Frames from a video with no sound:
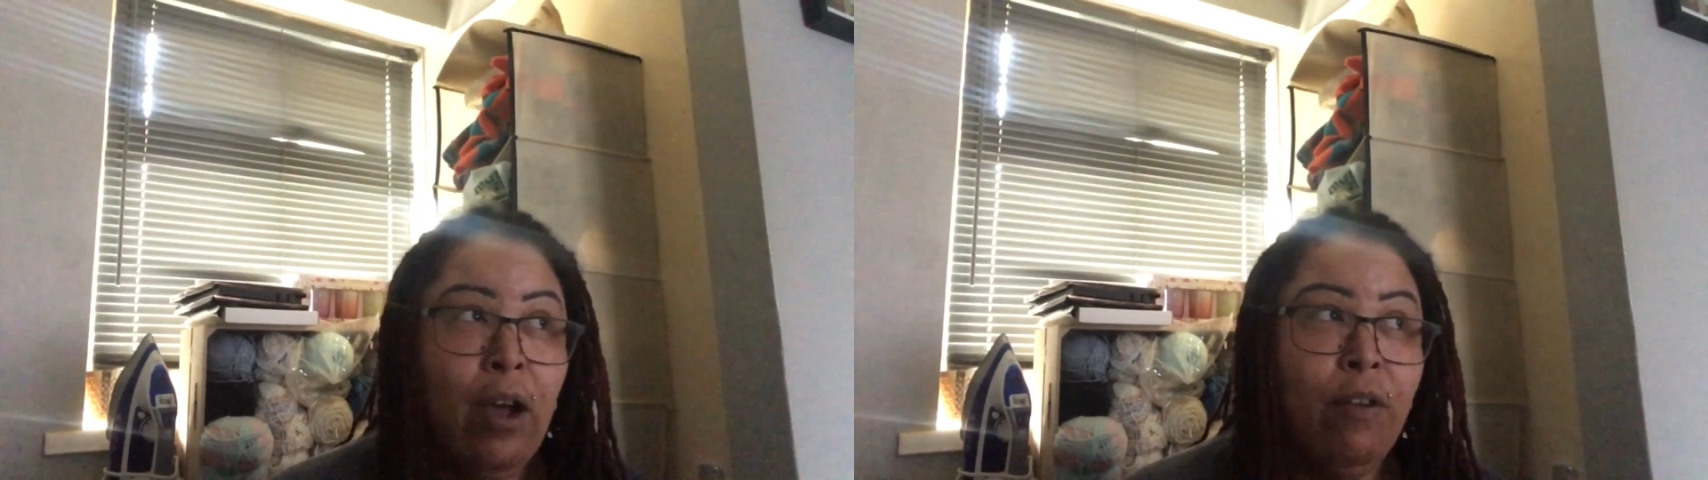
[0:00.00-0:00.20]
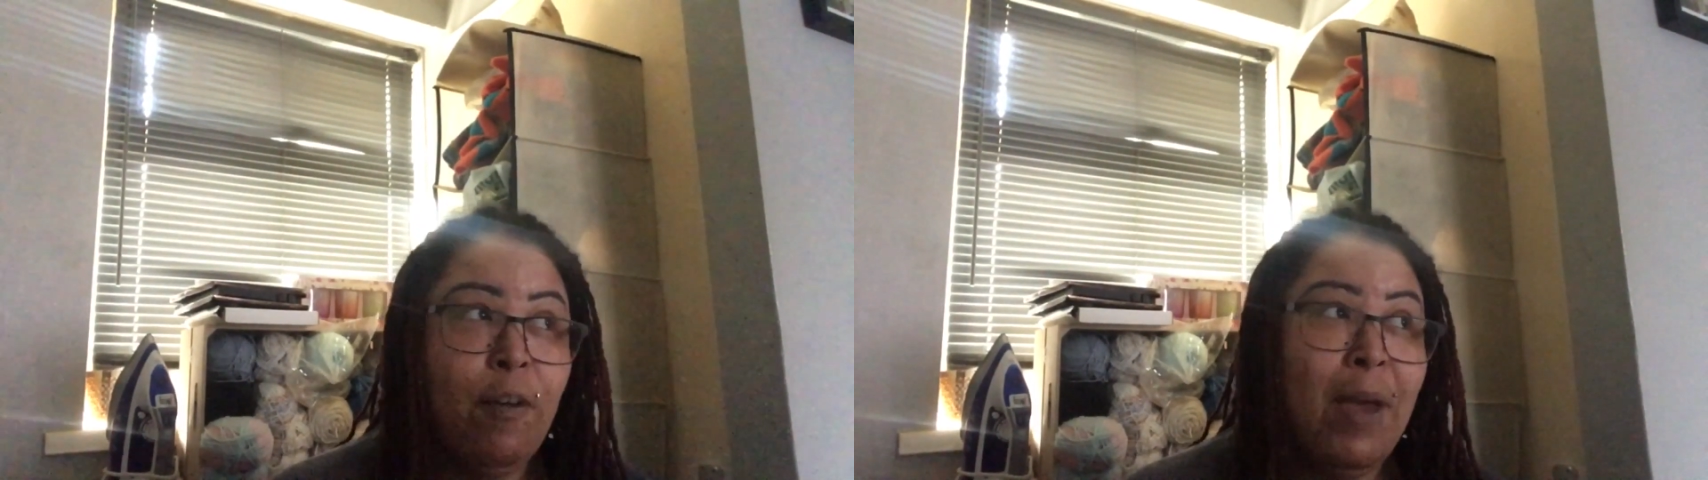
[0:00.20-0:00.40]

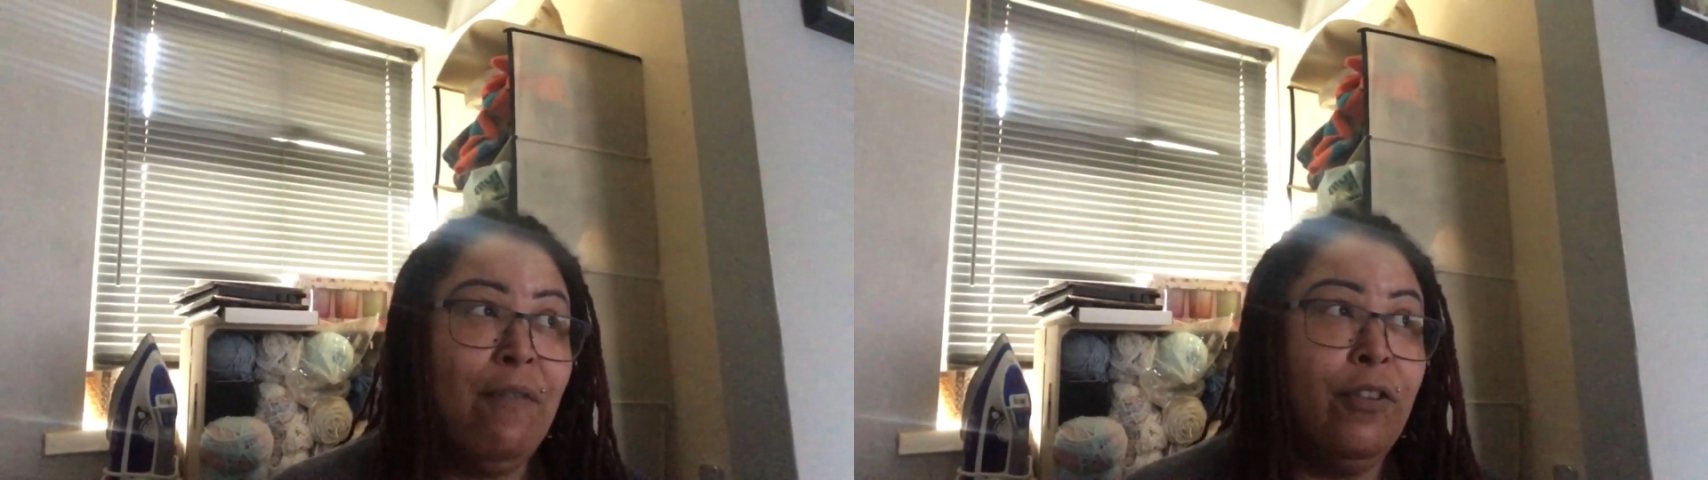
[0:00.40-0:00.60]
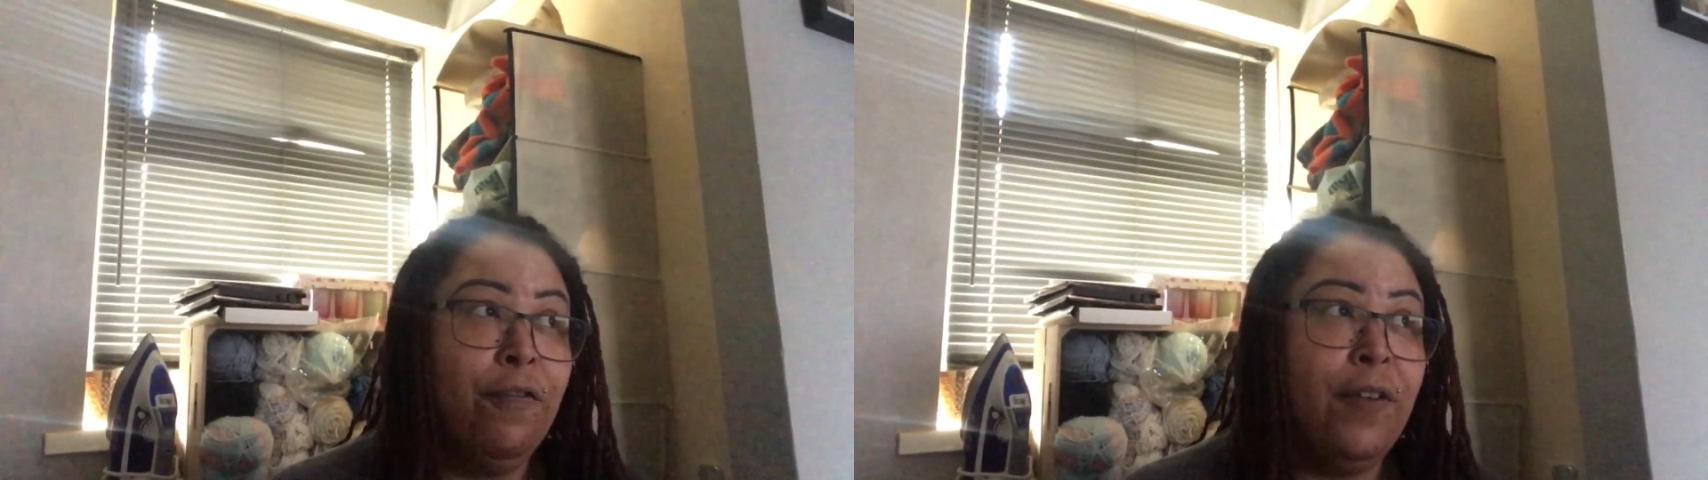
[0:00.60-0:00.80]
if I'm
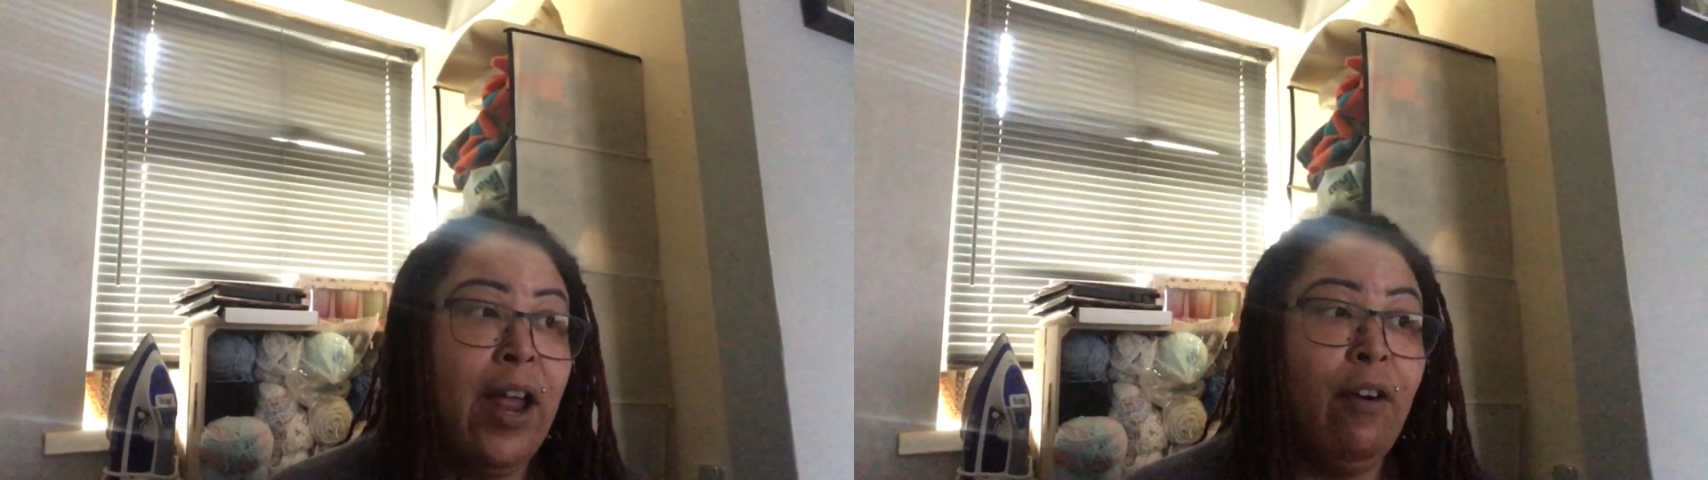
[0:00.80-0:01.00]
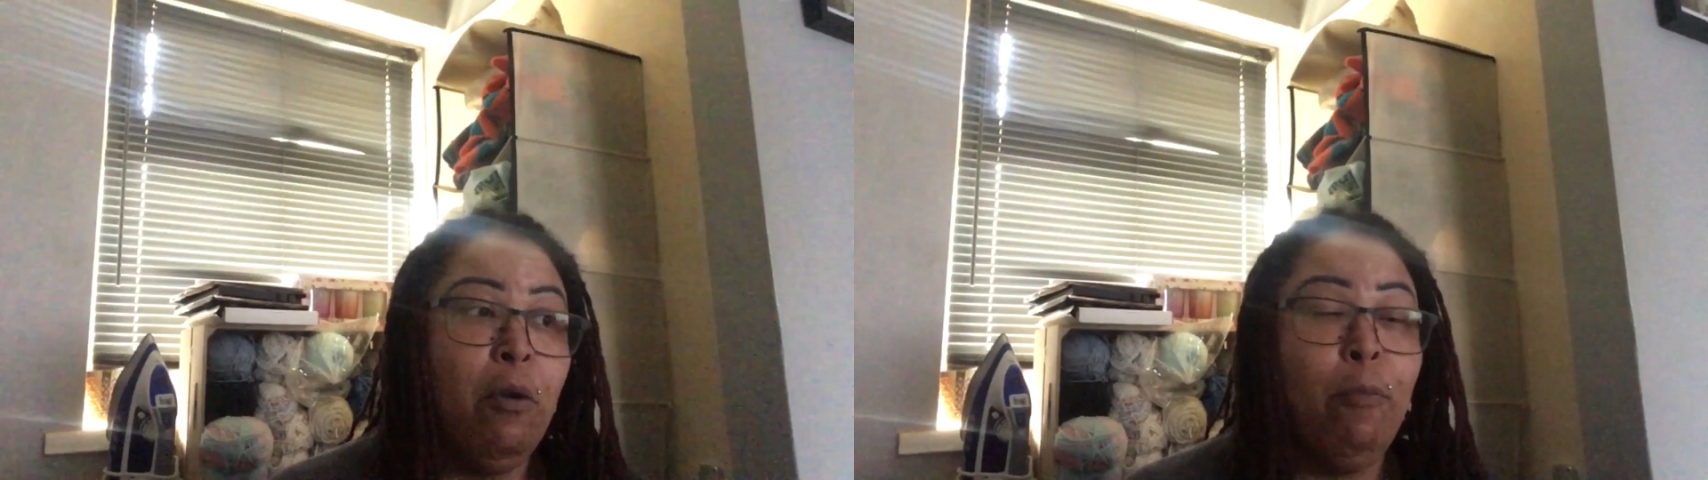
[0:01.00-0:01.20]
having a
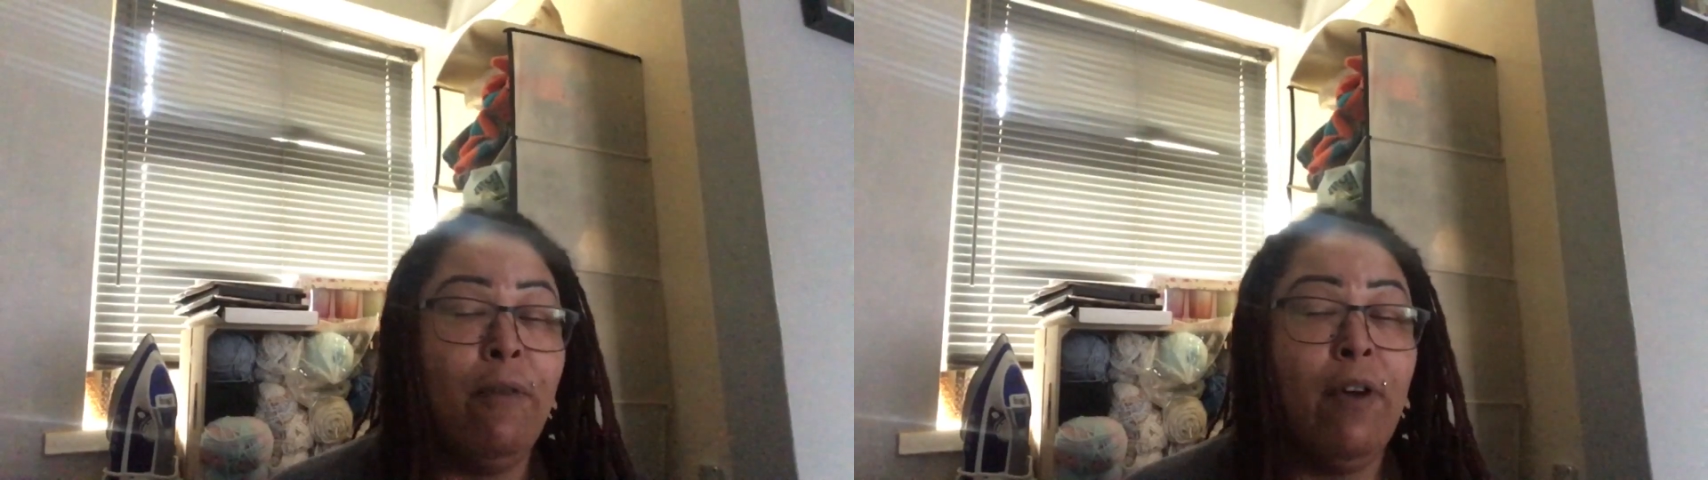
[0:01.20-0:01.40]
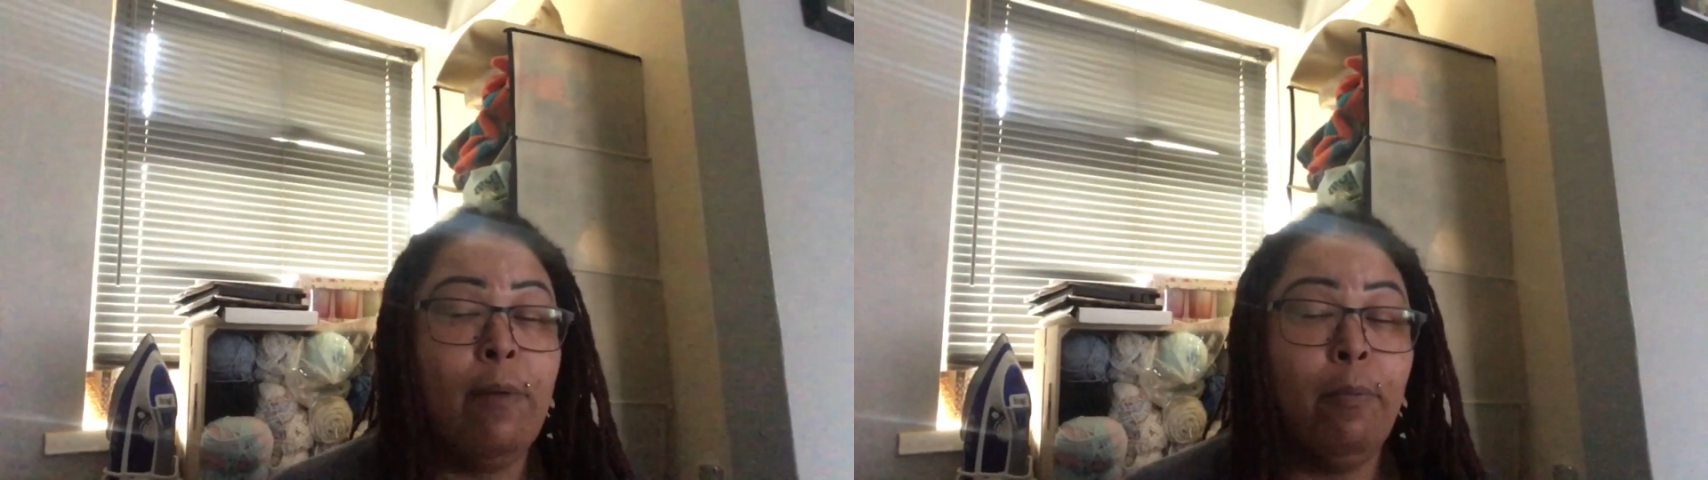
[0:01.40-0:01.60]
flare up with my
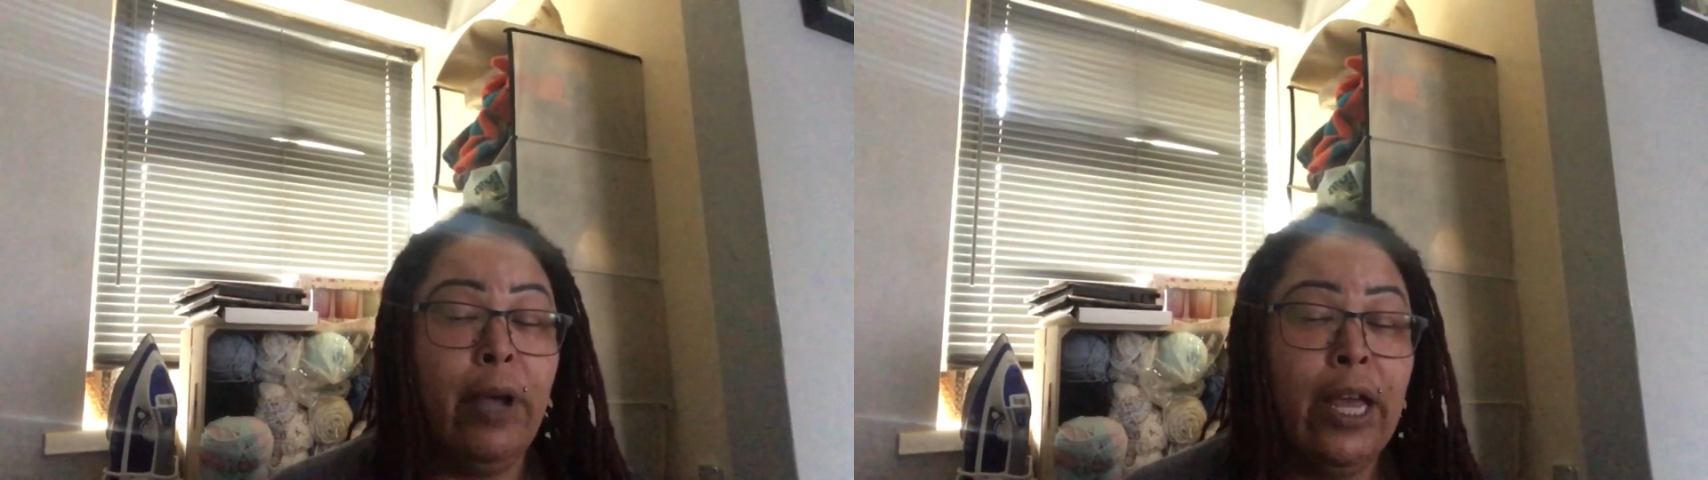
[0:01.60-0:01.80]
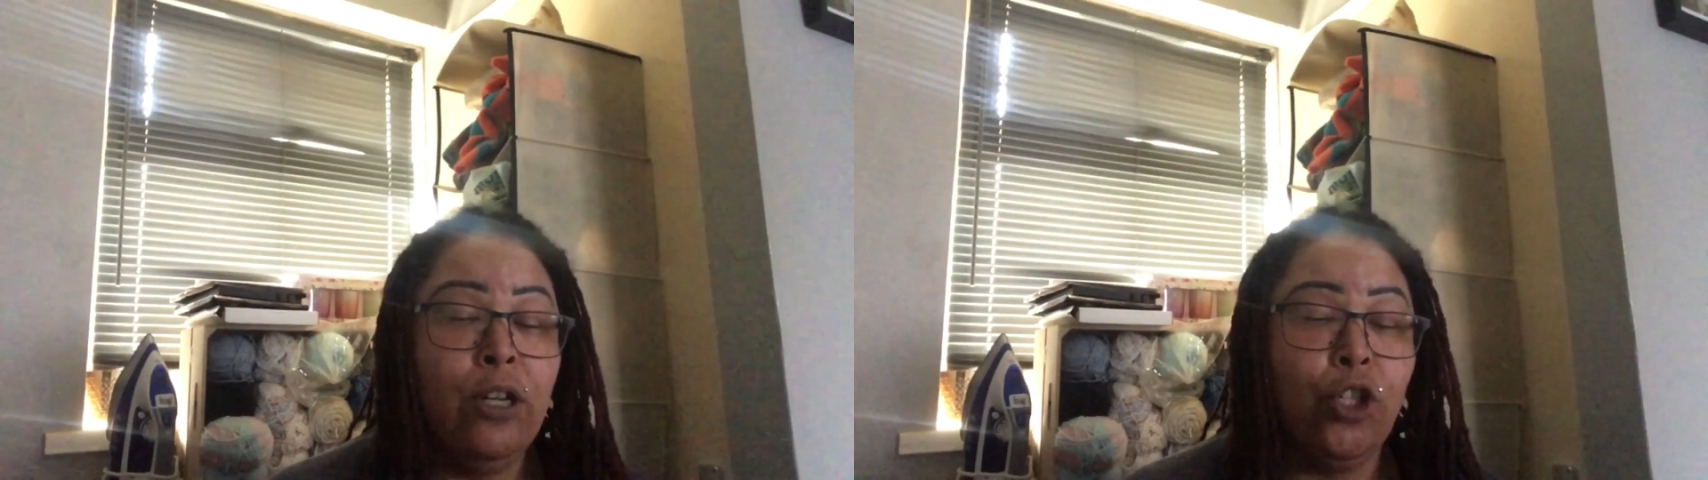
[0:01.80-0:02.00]

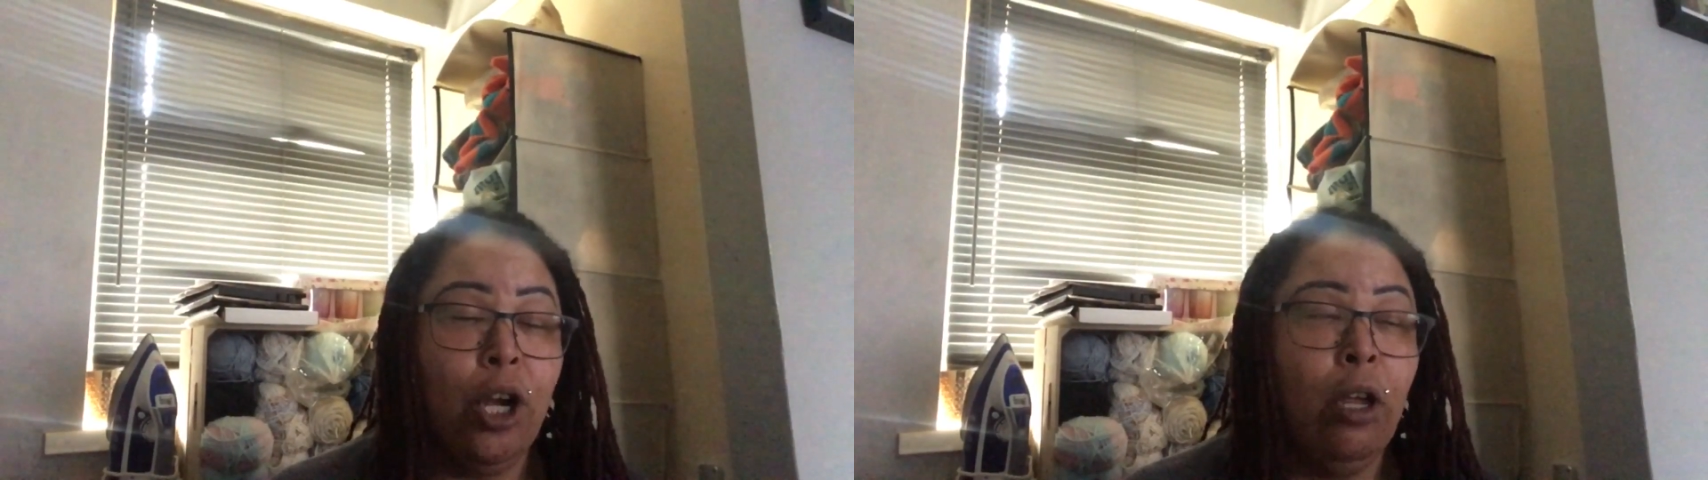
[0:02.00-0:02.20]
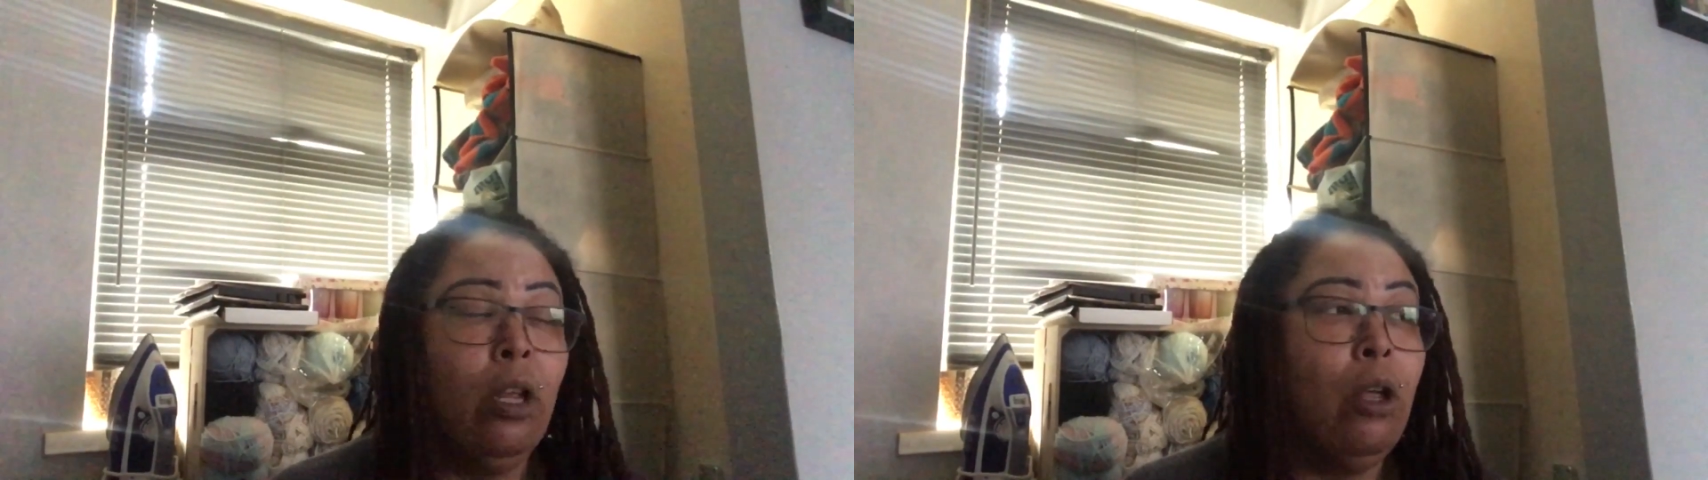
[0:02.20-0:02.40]
fibromyalgia